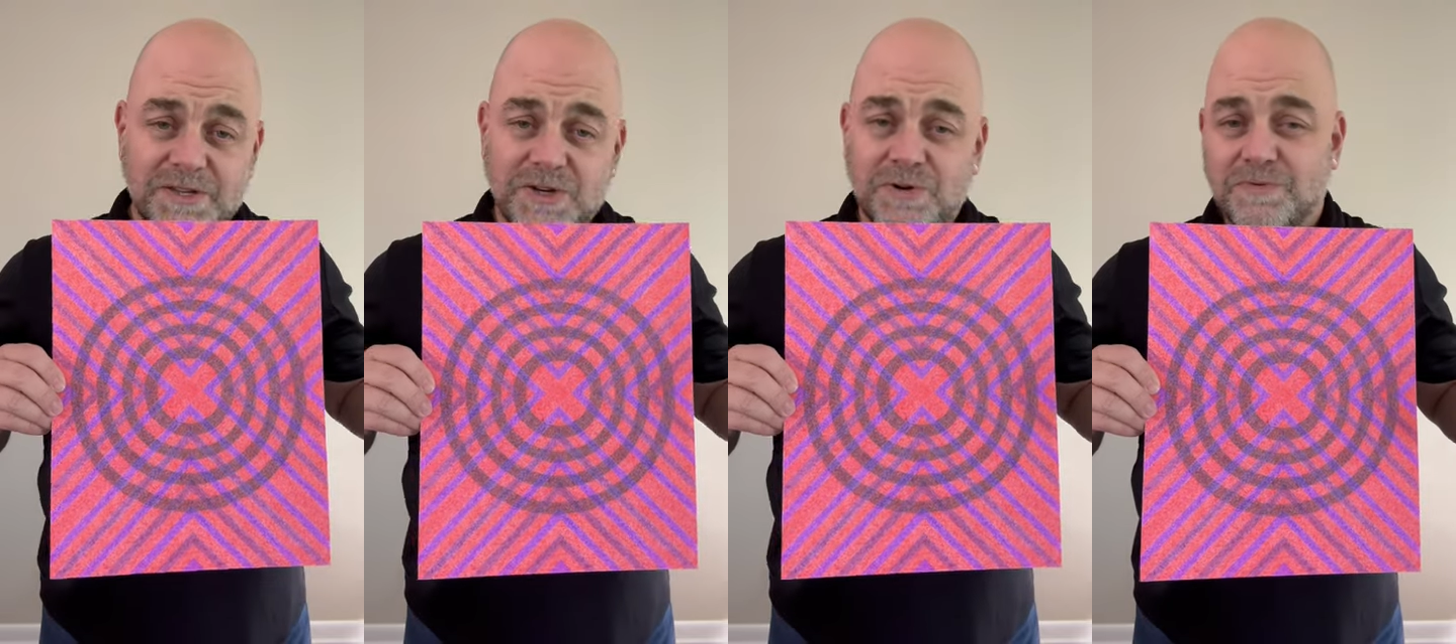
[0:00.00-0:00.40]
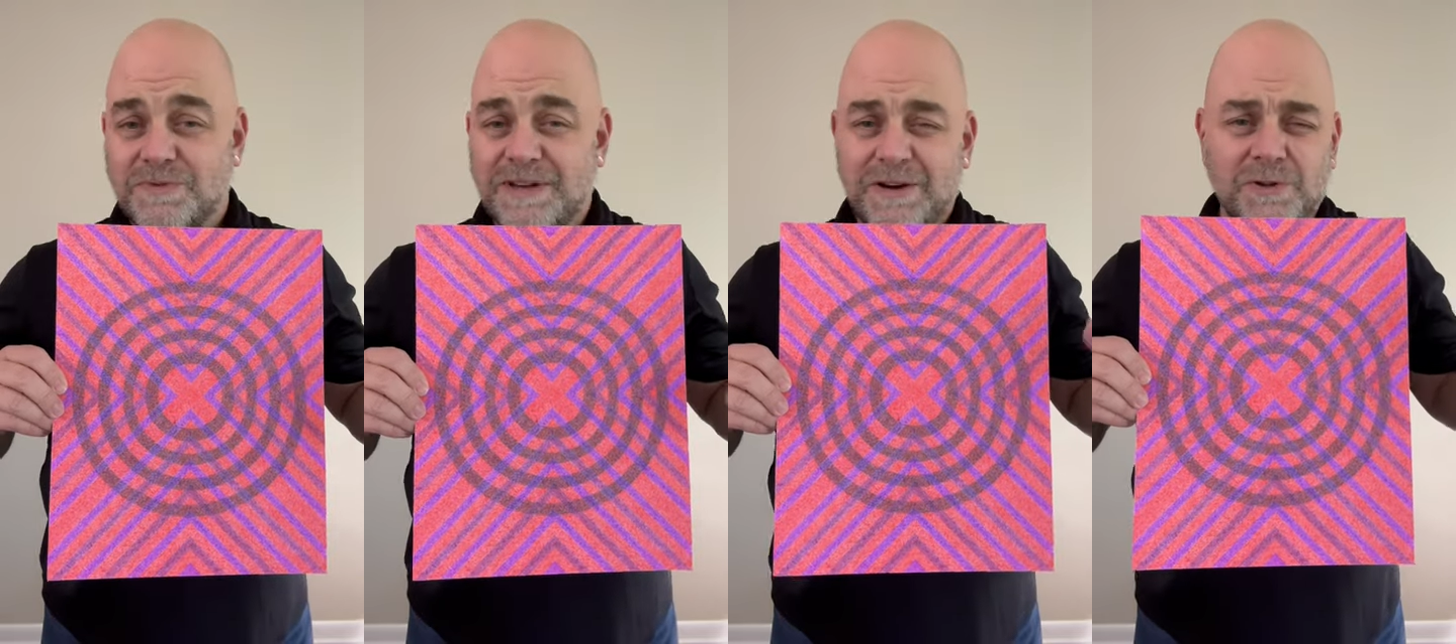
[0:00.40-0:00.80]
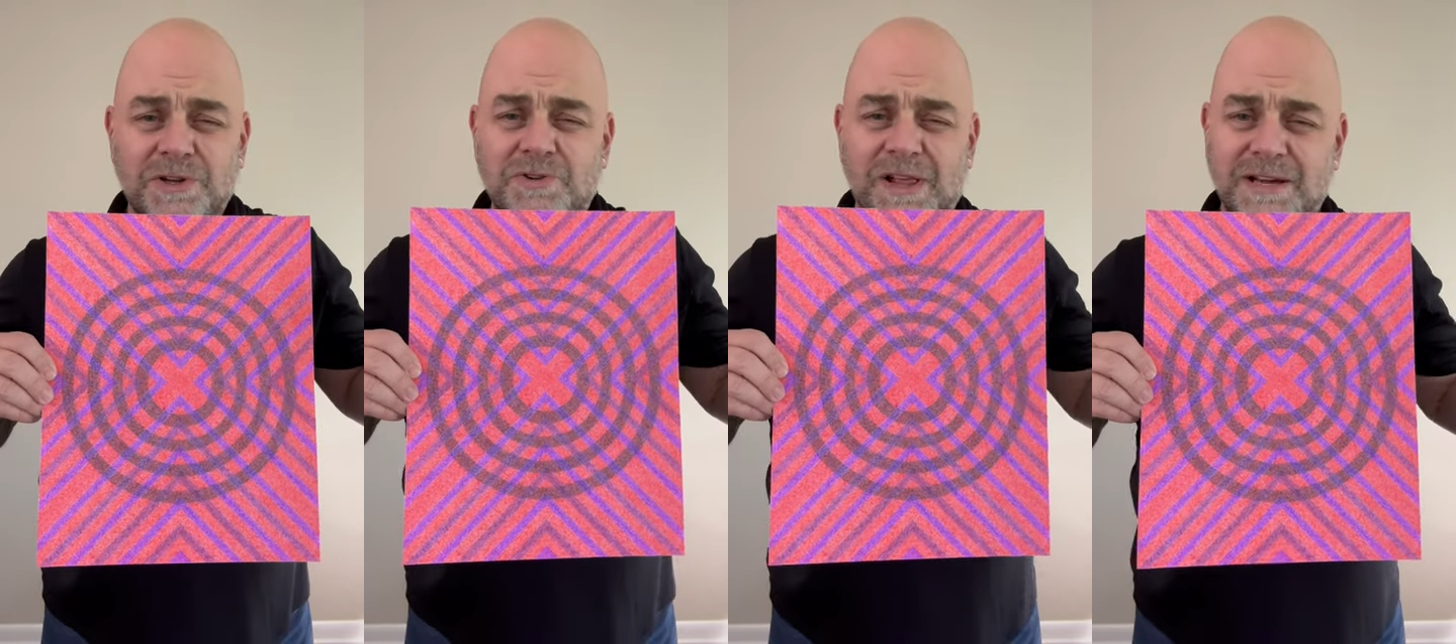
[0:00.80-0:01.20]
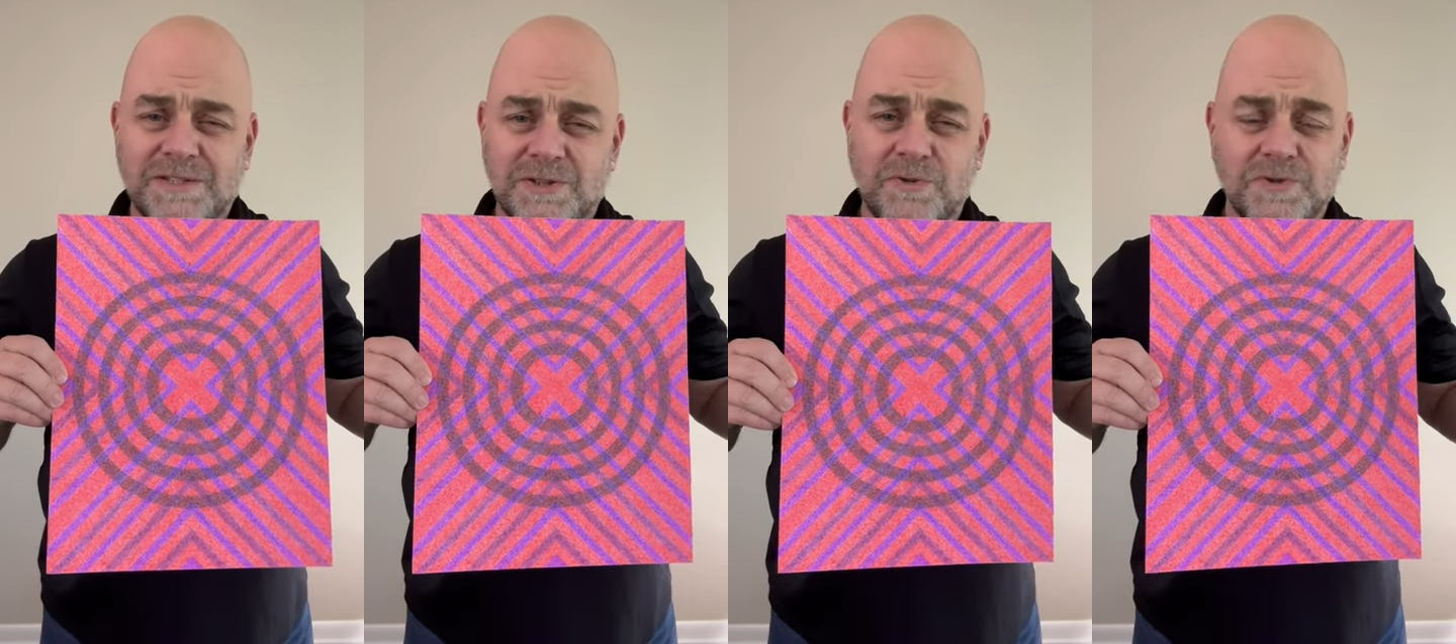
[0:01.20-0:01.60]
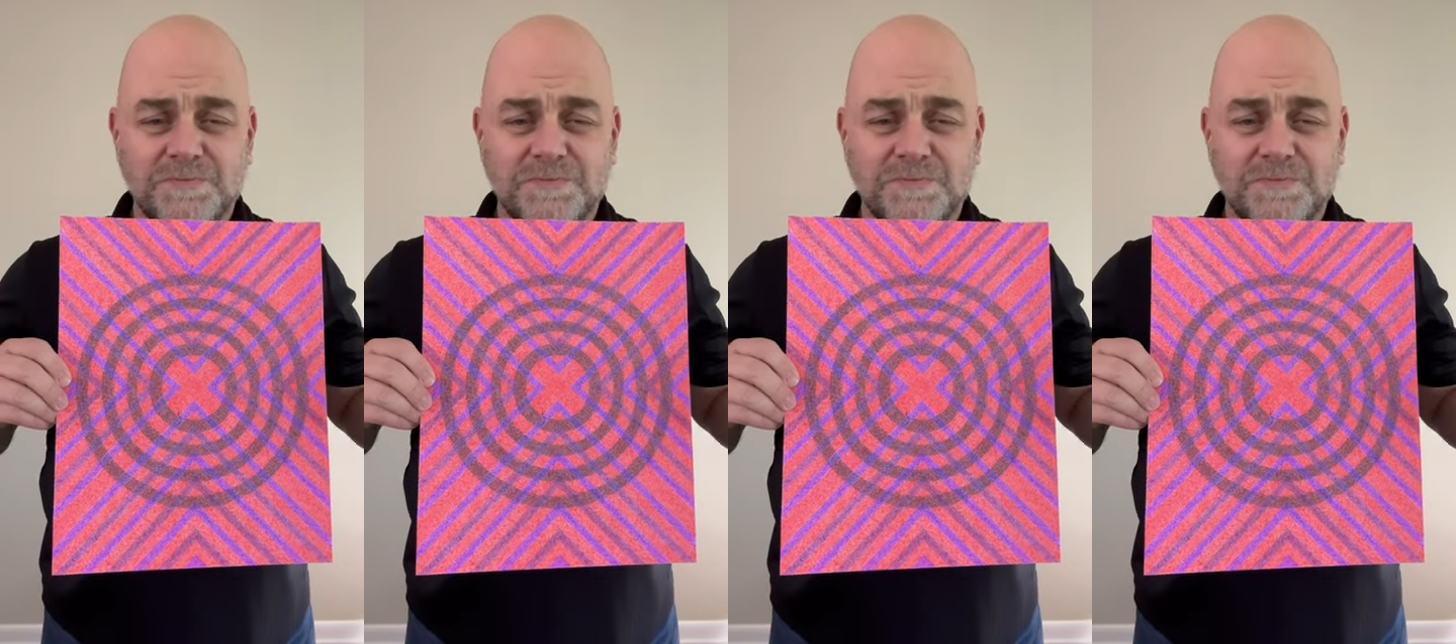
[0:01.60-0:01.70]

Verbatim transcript: So not only do I like circles,